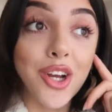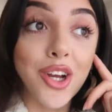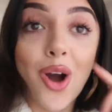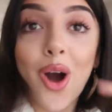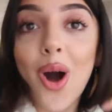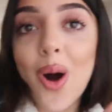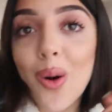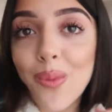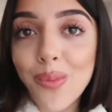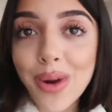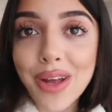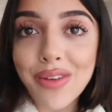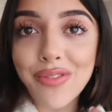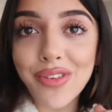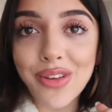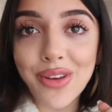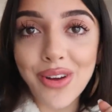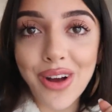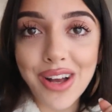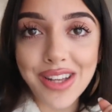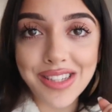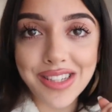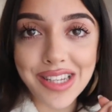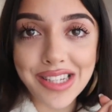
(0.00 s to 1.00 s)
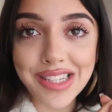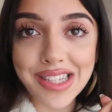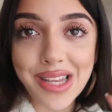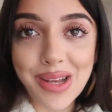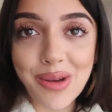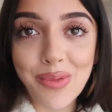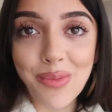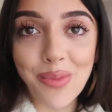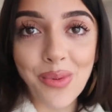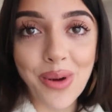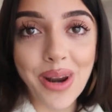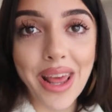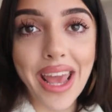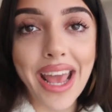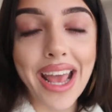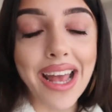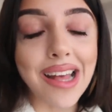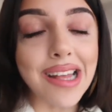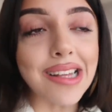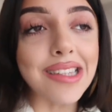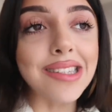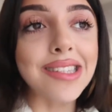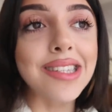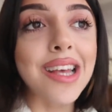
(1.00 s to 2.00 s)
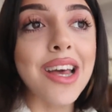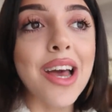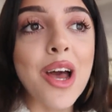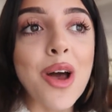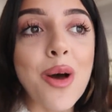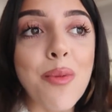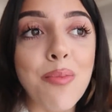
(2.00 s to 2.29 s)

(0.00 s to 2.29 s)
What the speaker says: Can't wait for you guys to see what it is.